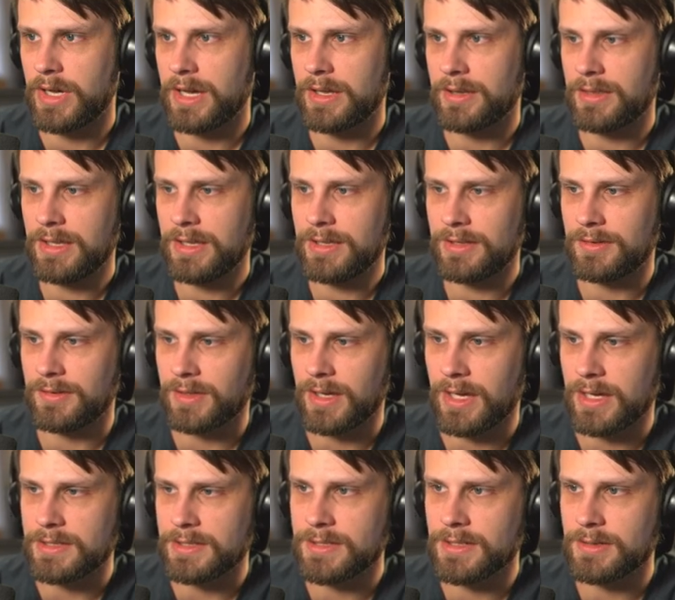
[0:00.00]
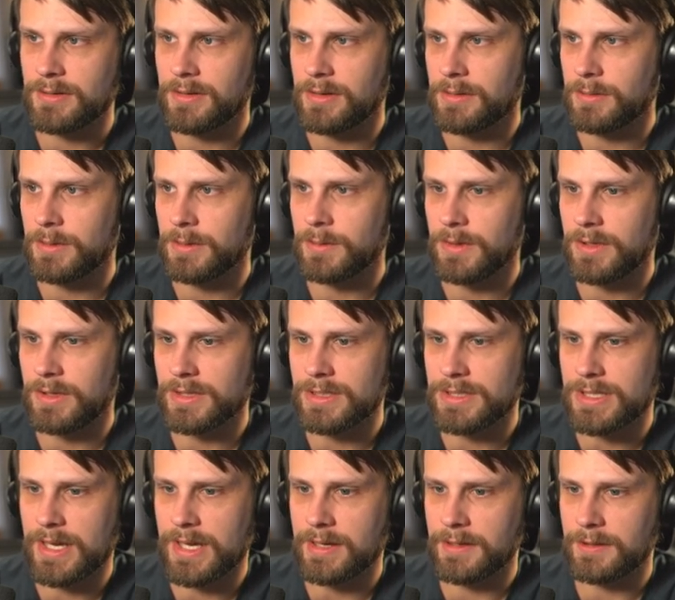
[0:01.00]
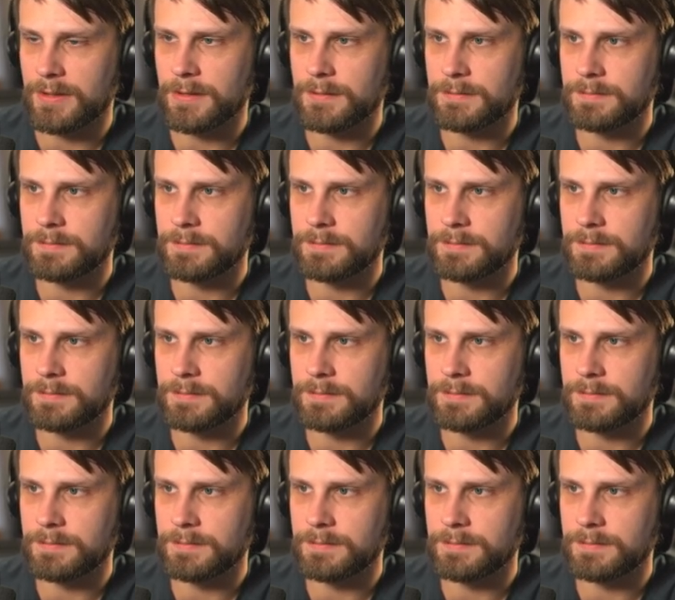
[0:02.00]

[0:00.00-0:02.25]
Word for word: think it's Kaito that we want to attack.